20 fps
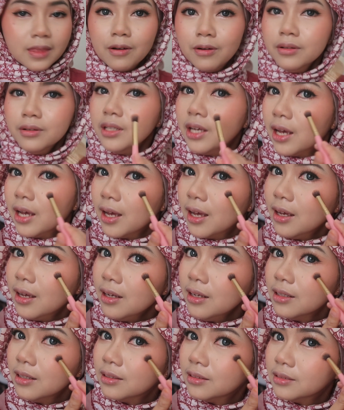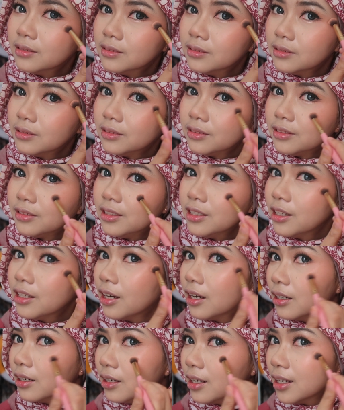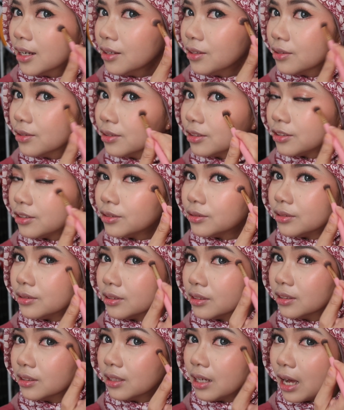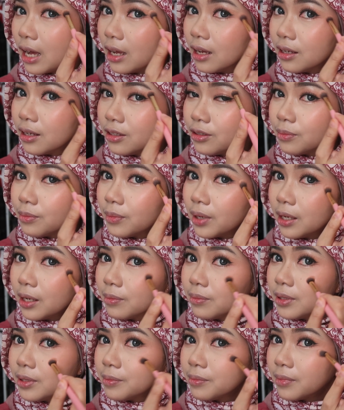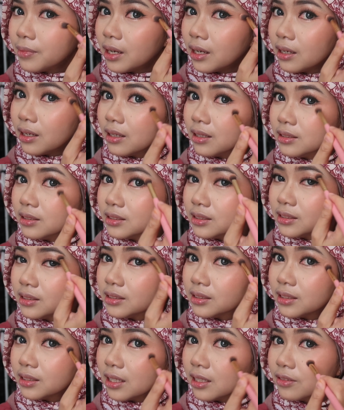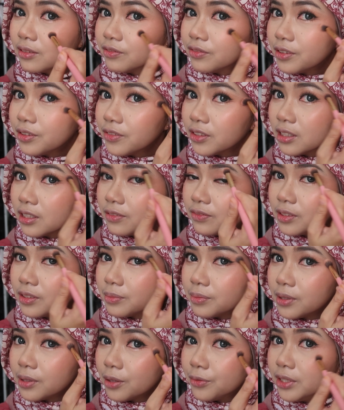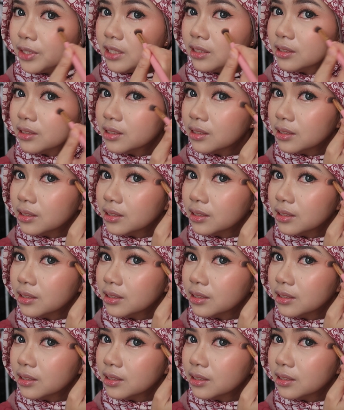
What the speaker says: Okay, Nicara, you're good. You might be my second favorite after Browy.